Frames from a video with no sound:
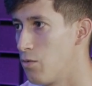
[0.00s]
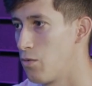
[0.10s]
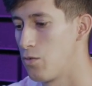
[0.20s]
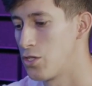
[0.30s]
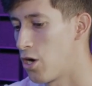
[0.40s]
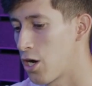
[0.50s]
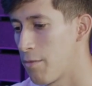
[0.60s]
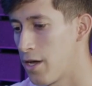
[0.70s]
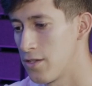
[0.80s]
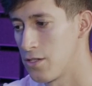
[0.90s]
we talk
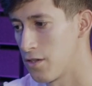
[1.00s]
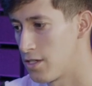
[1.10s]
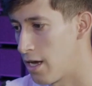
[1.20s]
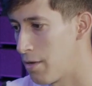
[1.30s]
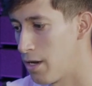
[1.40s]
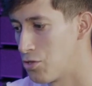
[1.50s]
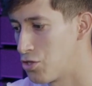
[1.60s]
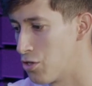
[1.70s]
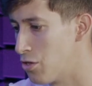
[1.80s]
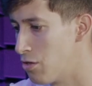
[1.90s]
about this all the time and i'm
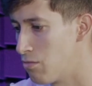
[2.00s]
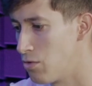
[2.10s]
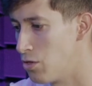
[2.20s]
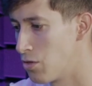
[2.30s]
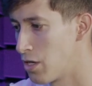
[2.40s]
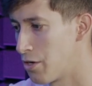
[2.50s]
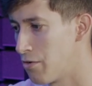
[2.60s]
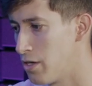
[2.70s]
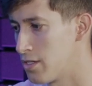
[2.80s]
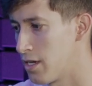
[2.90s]
sure you can
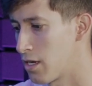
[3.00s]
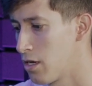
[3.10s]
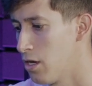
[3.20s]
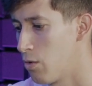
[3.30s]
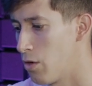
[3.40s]
agree it's like